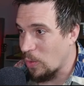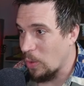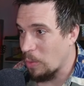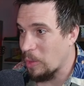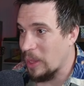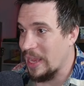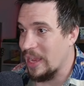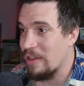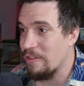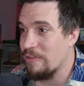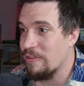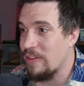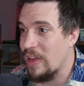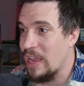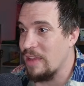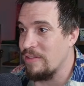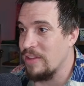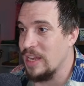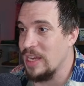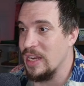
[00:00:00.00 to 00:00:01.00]
We're playing a
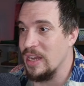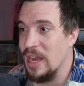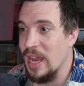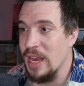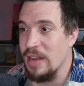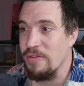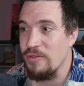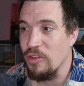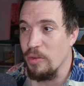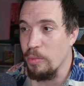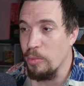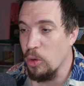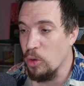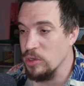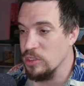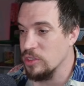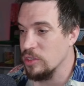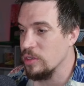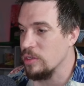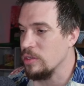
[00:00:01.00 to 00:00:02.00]
589 from
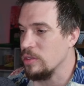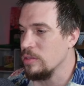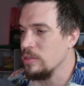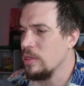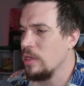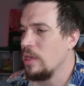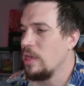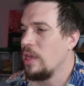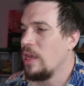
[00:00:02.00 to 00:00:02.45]
Portugal,